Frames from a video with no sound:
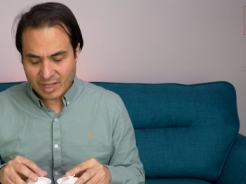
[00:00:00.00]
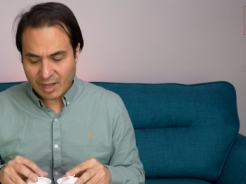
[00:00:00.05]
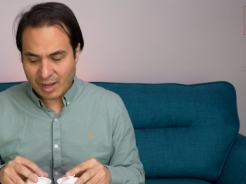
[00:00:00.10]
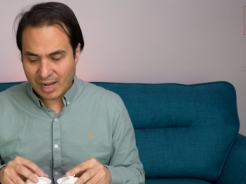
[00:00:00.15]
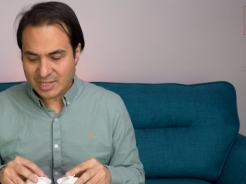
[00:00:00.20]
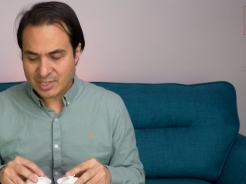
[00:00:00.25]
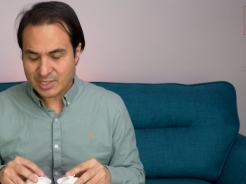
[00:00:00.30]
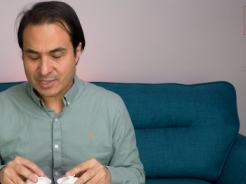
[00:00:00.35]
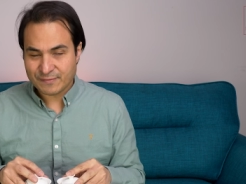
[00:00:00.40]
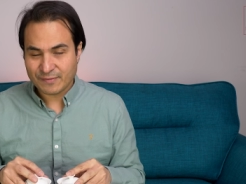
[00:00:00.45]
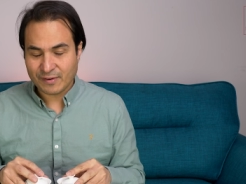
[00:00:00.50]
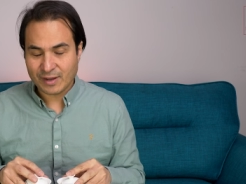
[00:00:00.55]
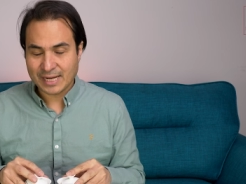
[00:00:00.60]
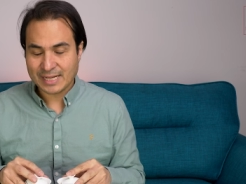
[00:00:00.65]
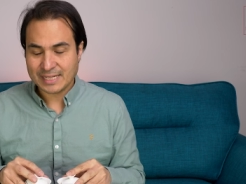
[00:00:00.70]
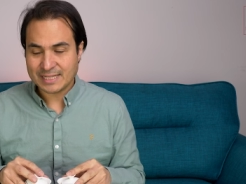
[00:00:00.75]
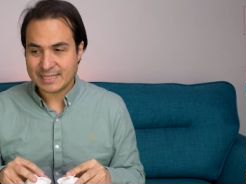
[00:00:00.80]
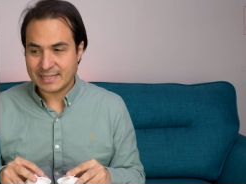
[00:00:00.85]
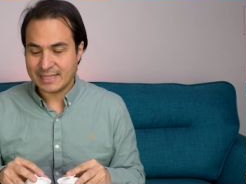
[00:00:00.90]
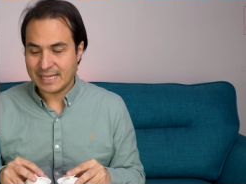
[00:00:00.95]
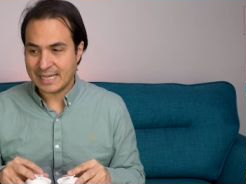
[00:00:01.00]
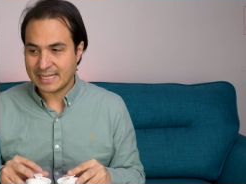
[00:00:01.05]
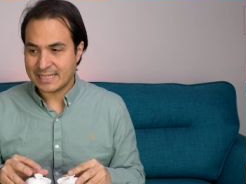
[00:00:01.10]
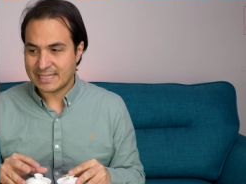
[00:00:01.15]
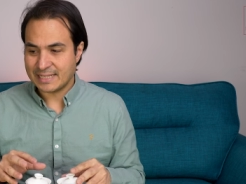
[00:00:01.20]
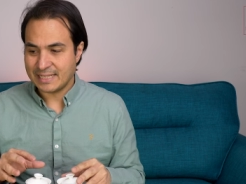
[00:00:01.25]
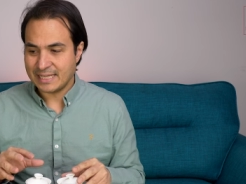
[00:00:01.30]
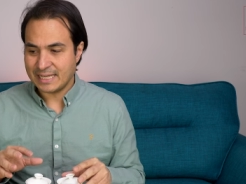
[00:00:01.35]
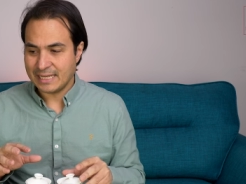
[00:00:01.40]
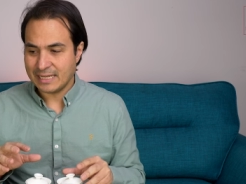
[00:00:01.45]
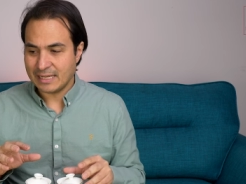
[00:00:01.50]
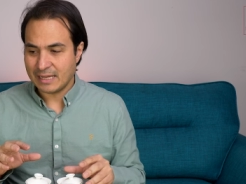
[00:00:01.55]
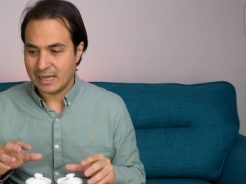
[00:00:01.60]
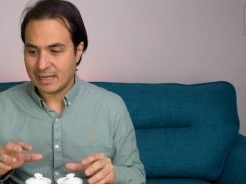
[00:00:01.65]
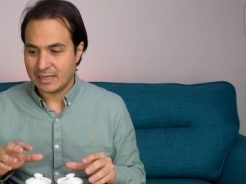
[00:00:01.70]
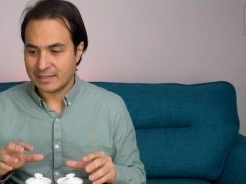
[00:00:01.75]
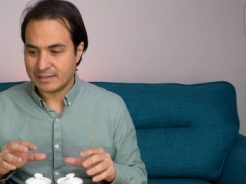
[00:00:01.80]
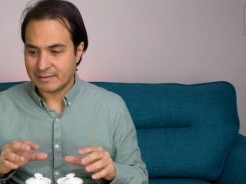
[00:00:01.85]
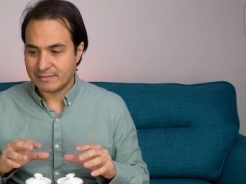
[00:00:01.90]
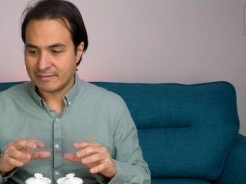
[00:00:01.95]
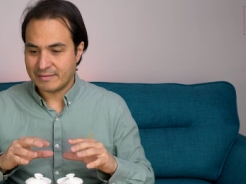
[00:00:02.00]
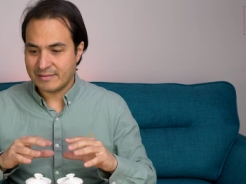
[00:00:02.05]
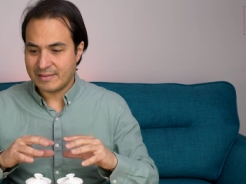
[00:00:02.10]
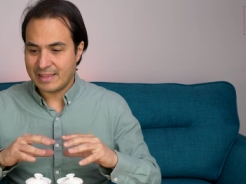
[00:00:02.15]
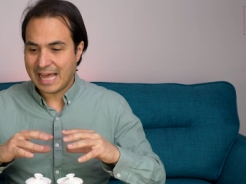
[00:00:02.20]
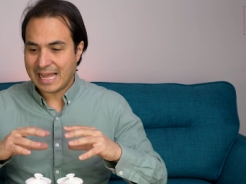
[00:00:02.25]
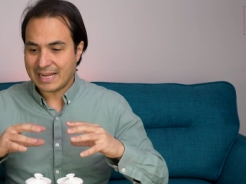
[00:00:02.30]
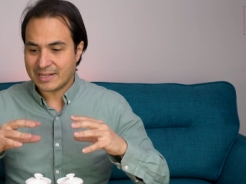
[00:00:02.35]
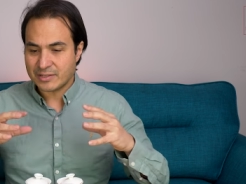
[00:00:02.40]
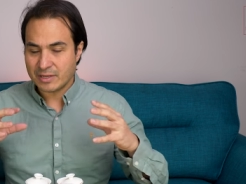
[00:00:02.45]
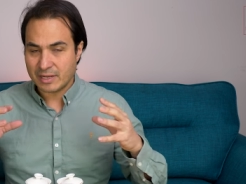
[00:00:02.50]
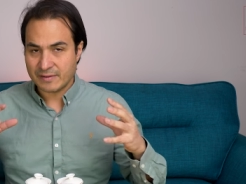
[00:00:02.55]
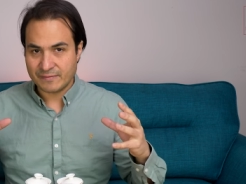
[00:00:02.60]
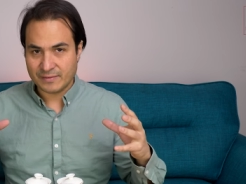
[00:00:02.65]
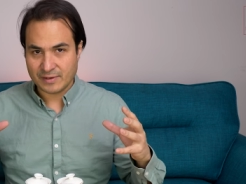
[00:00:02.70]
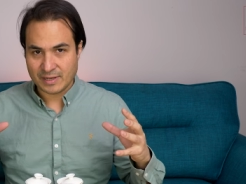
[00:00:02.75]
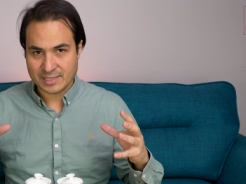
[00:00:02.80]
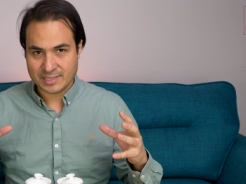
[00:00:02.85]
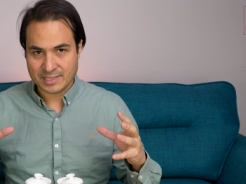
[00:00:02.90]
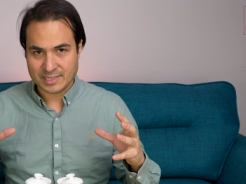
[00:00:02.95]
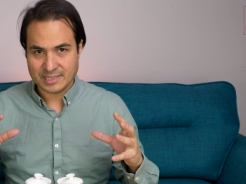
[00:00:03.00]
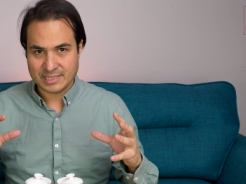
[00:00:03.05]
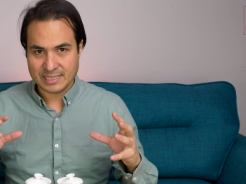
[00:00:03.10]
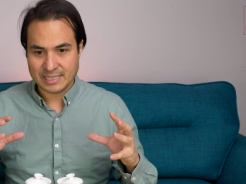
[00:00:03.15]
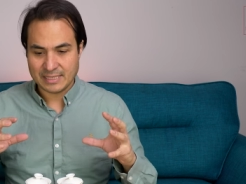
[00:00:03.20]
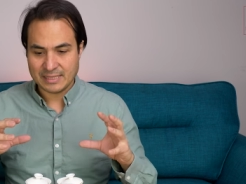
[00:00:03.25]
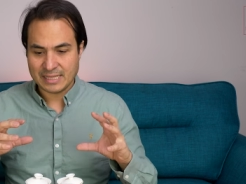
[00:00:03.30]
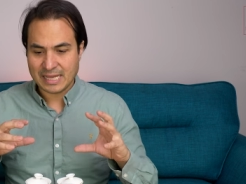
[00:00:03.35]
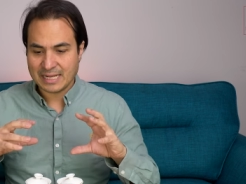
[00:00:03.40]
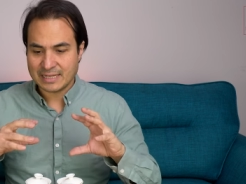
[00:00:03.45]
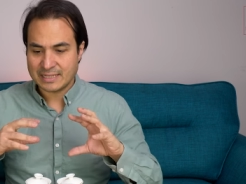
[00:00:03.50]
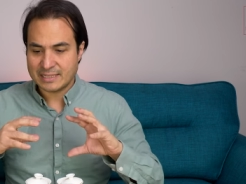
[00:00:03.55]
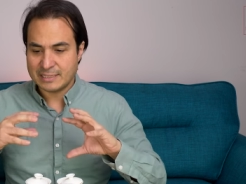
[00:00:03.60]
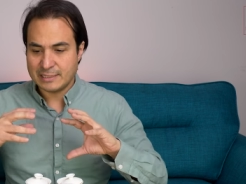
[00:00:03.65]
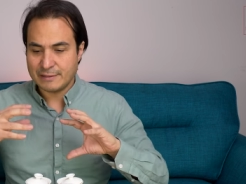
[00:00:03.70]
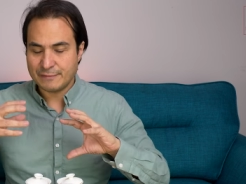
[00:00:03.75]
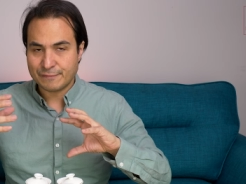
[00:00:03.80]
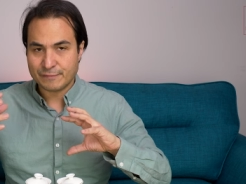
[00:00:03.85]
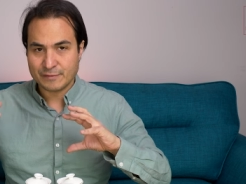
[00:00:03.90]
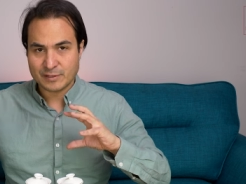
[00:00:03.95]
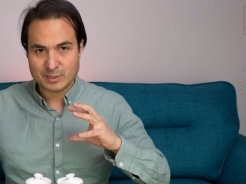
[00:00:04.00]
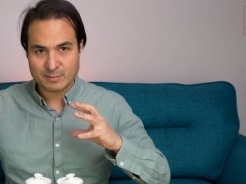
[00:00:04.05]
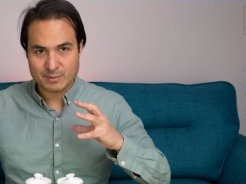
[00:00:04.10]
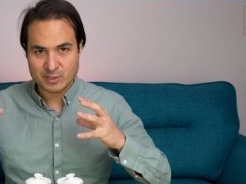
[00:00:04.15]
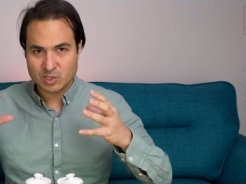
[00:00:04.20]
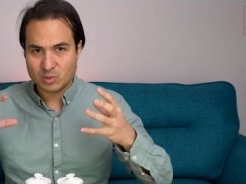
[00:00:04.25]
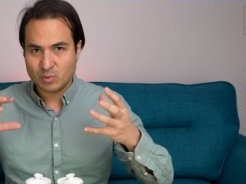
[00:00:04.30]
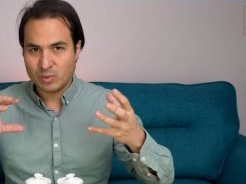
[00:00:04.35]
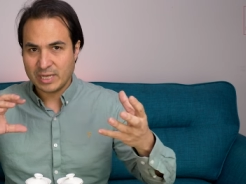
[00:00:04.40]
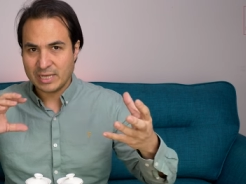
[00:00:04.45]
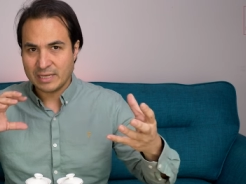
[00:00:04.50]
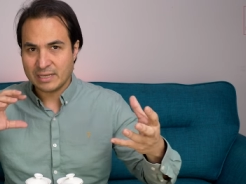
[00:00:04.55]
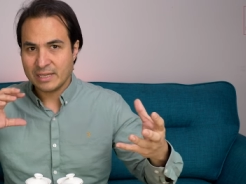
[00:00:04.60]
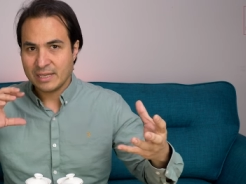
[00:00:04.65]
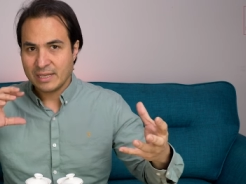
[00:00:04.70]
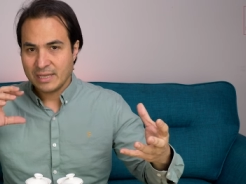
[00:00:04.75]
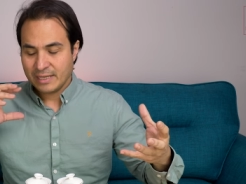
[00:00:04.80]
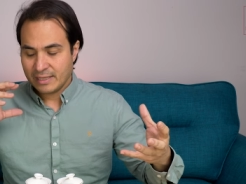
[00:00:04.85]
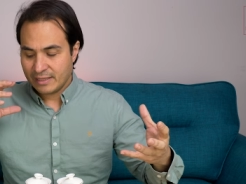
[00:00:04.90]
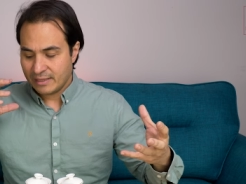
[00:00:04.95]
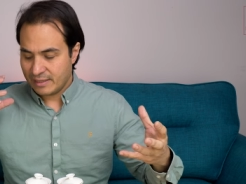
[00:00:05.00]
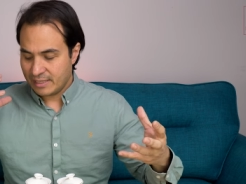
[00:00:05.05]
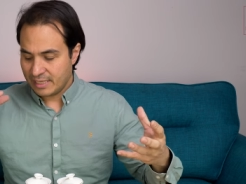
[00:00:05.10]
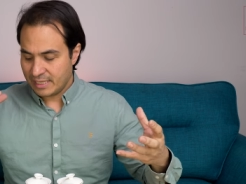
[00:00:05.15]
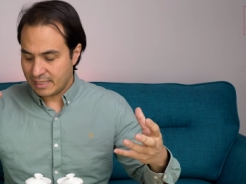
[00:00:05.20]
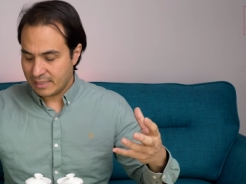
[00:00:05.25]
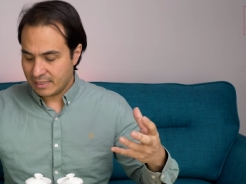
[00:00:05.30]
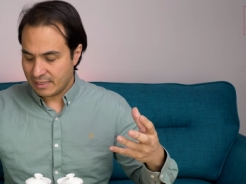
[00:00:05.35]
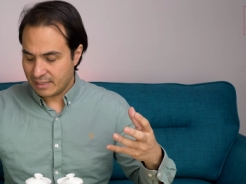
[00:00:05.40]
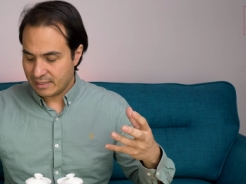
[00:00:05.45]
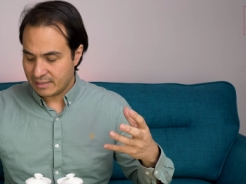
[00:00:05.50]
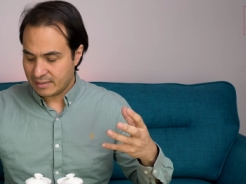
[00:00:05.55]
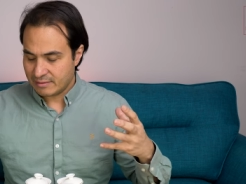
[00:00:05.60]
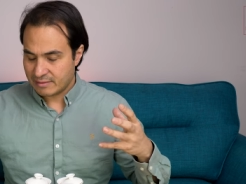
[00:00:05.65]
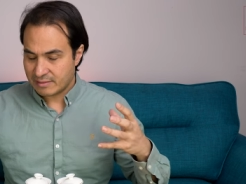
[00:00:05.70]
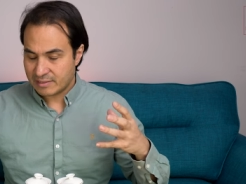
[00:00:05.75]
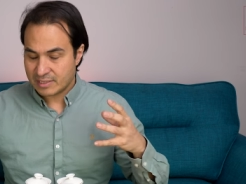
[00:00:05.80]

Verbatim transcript: I just find that the uh, that diversity, that difference between the uh,